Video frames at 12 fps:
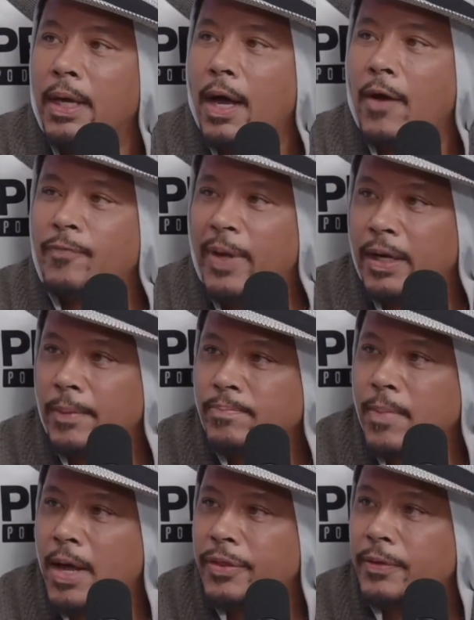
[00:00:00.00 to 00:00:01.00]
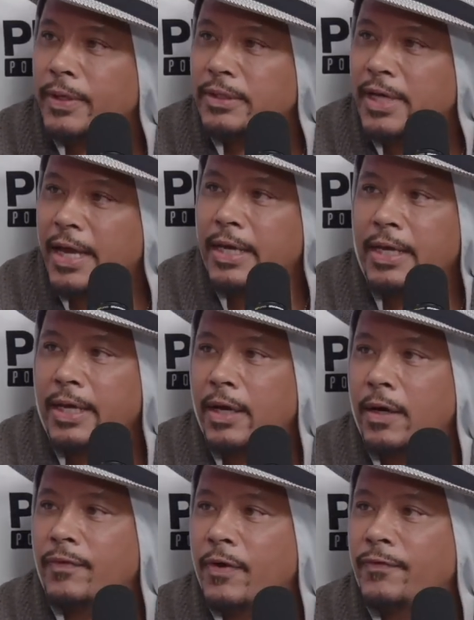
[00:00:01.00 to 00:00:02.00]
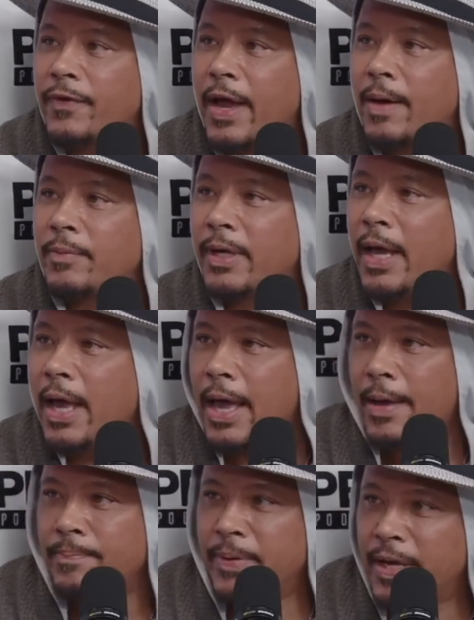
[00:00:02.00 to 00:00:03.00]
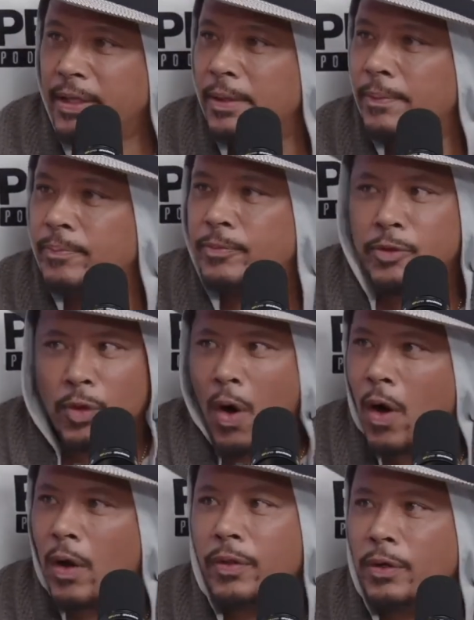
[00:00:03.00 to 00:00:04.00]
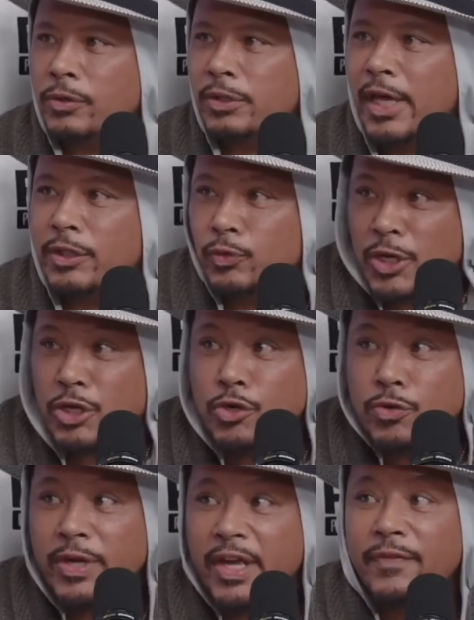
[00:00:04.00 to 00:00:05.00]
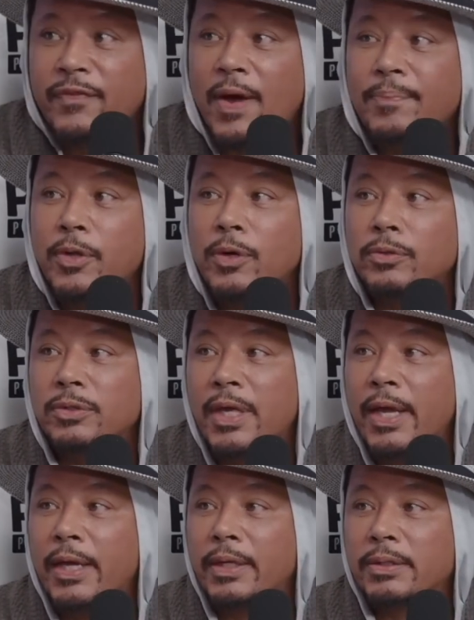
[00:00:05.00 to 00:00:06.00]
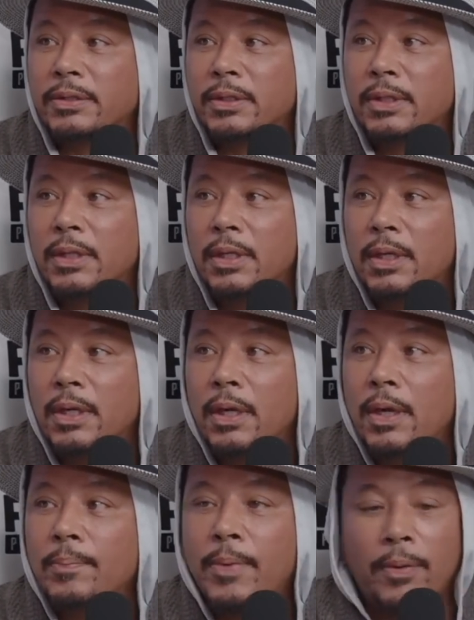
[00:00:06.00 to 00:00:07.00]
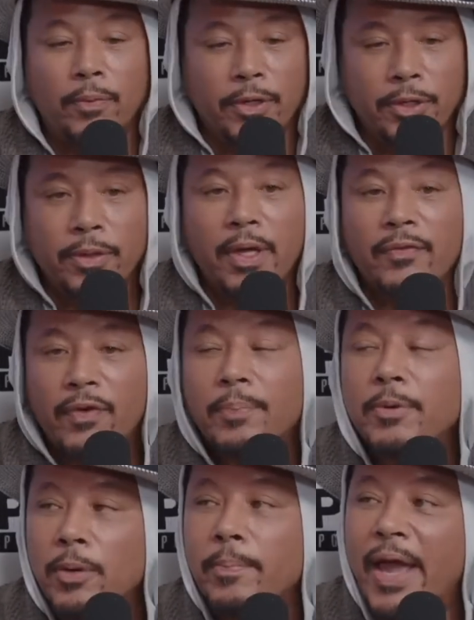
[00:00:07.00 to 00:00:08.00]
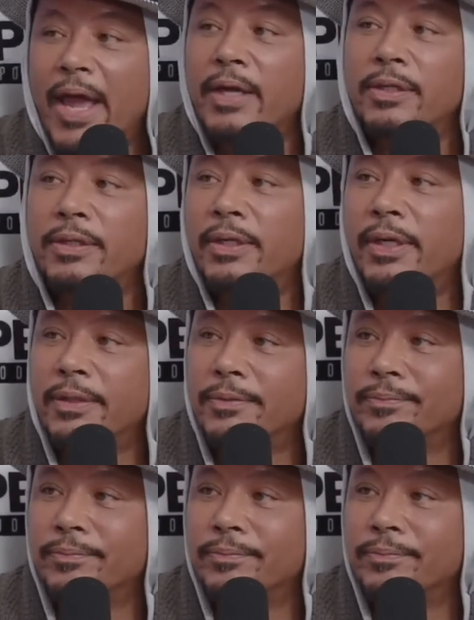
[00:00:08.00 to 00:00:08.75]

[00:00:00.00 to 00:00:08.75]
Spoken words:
of being a mother and taking care of her family and do all those things, when you give up those things, but when you give up your manhood,